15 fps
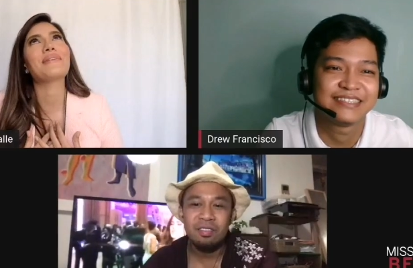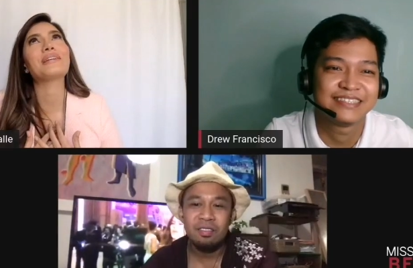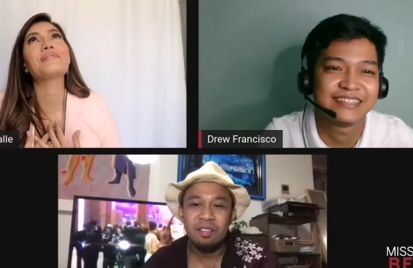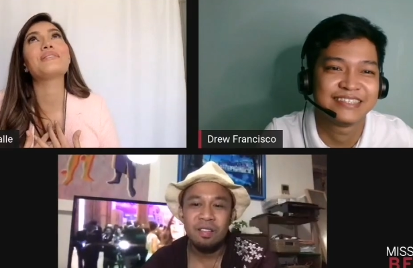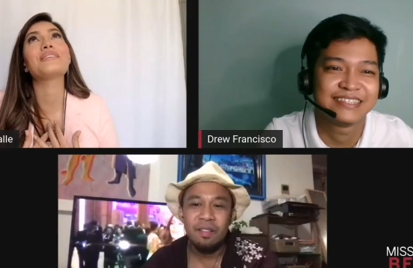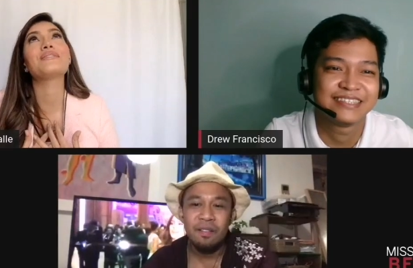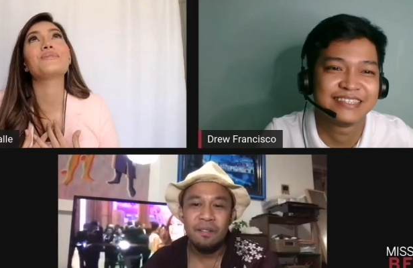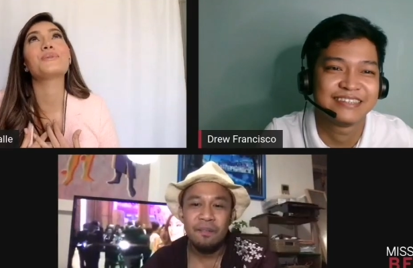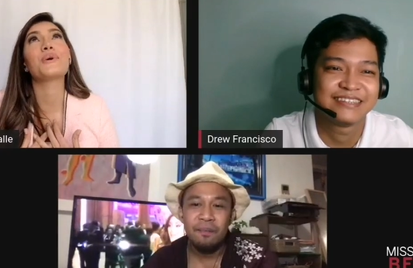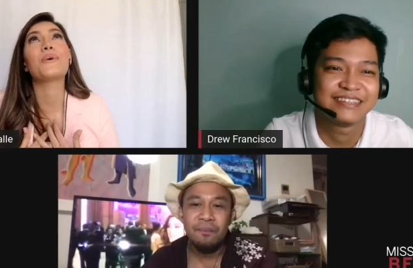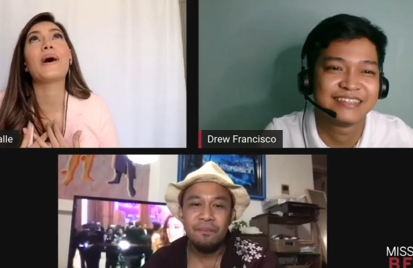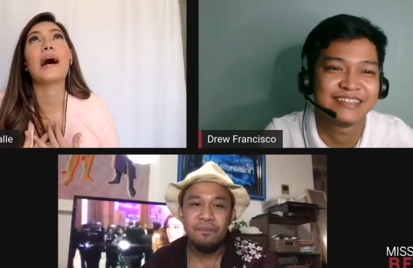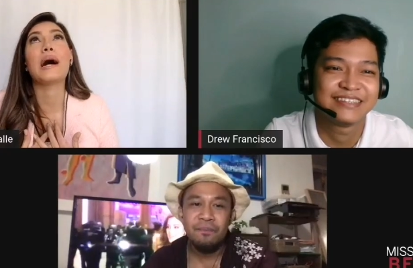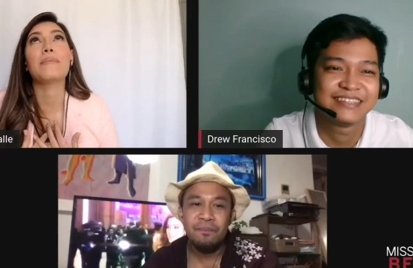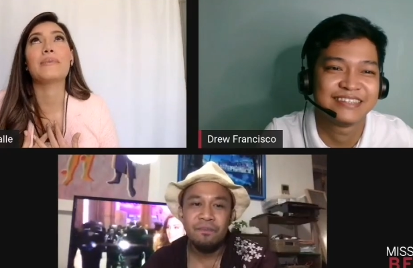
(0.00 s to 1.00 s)
Speaker 1: it makes me
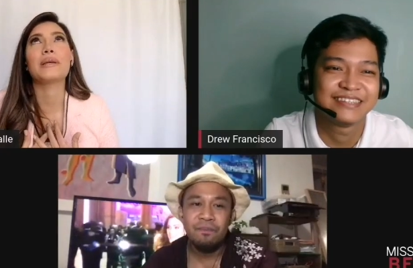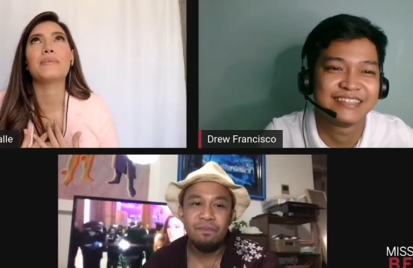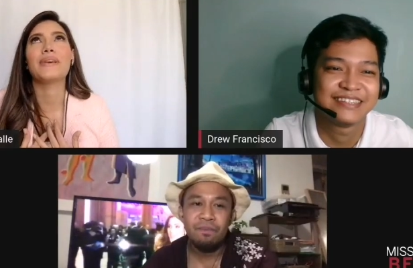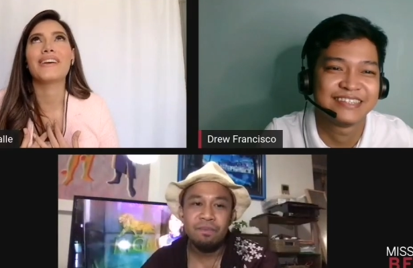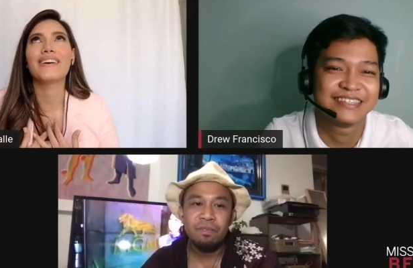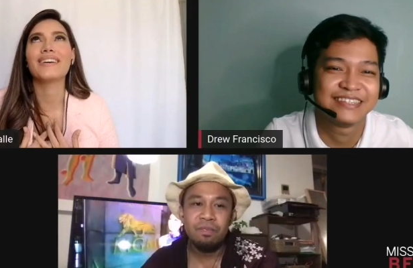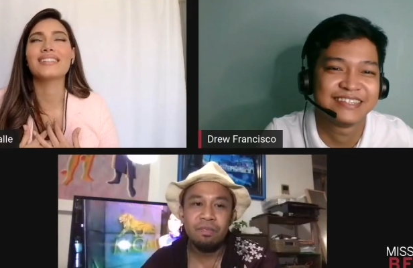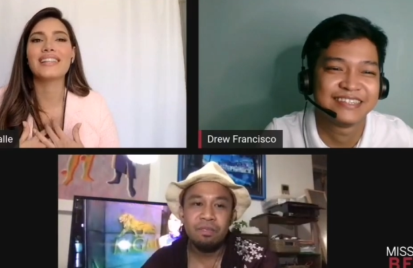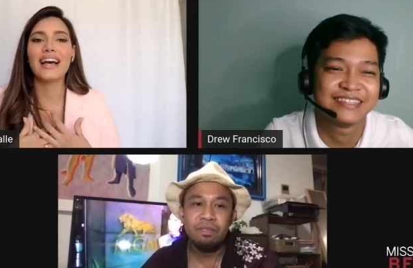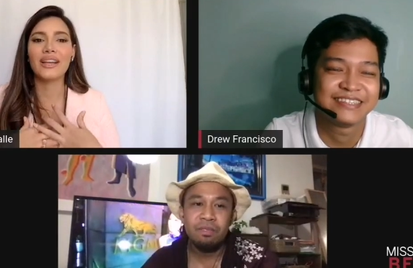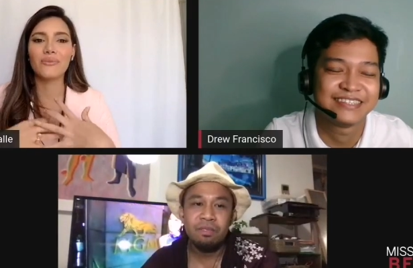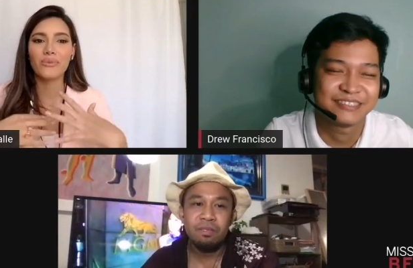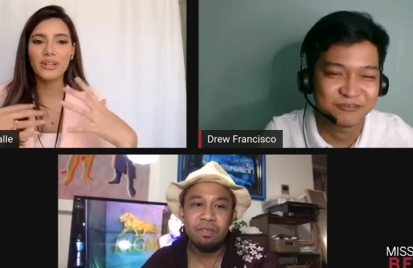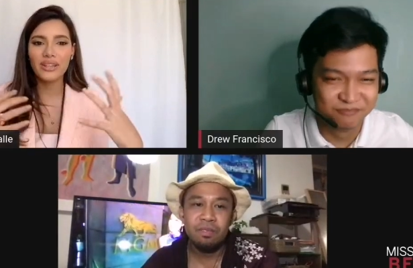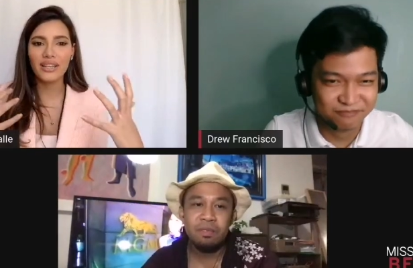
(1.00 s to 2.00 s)
so happy, because
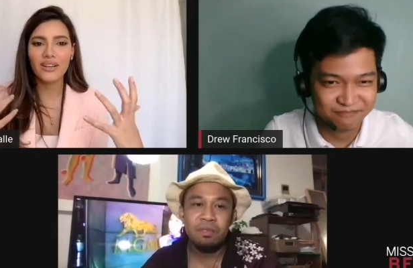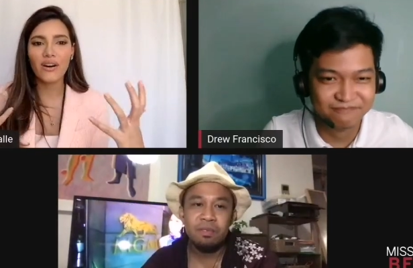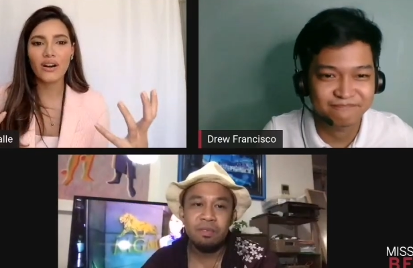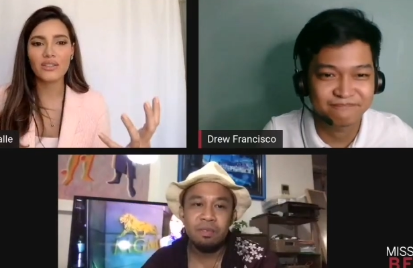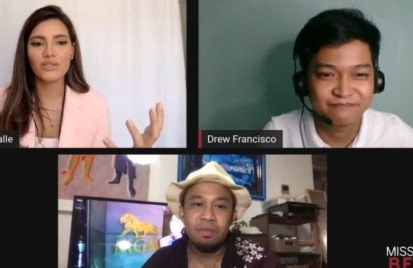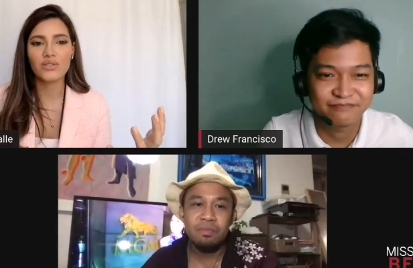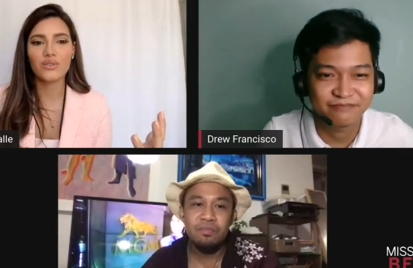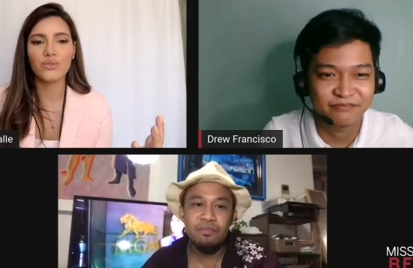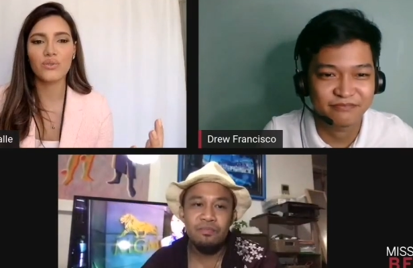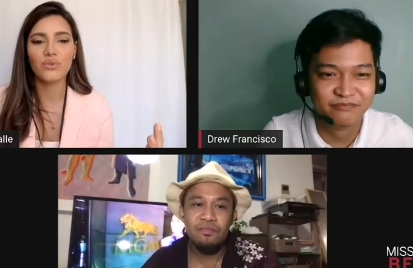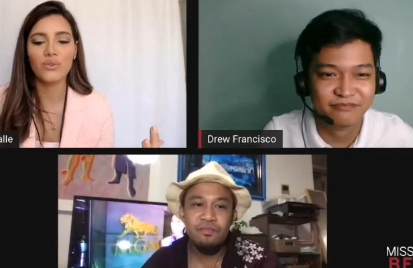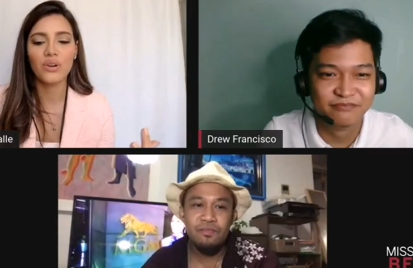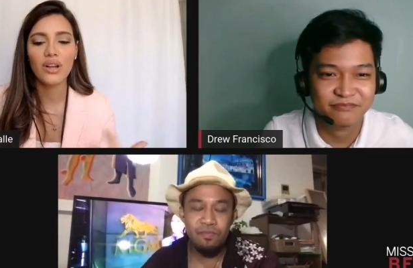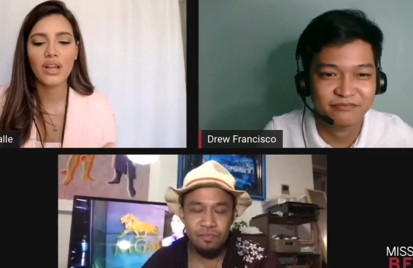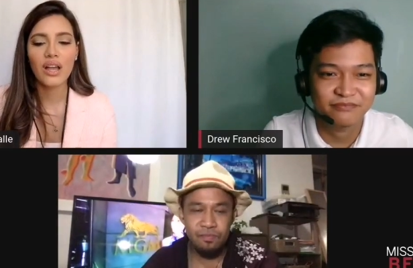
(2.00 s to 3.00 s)
I really got
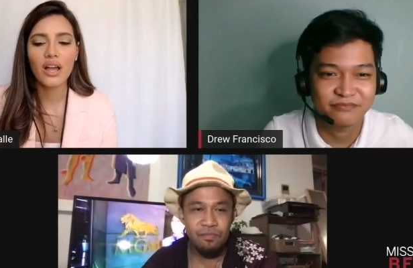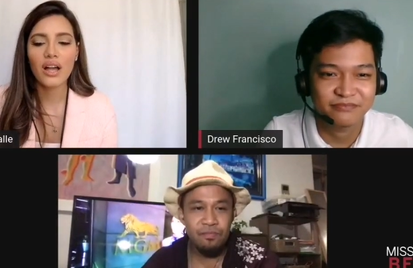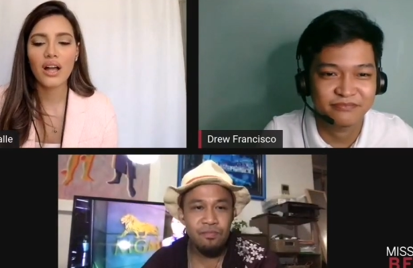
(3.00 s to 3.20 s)
to